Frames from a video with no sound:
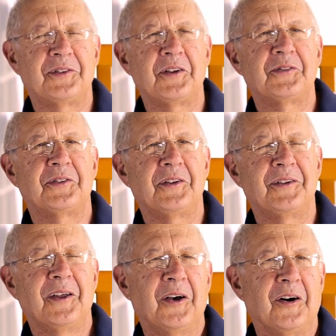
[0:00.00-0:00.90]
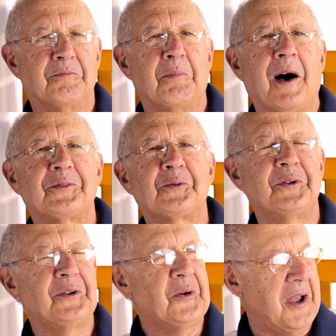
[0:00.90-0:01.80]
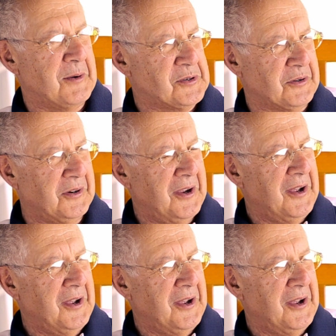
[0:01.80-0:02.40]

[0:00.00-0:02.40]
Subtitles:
Citizen of Boscawen, New Hampshire.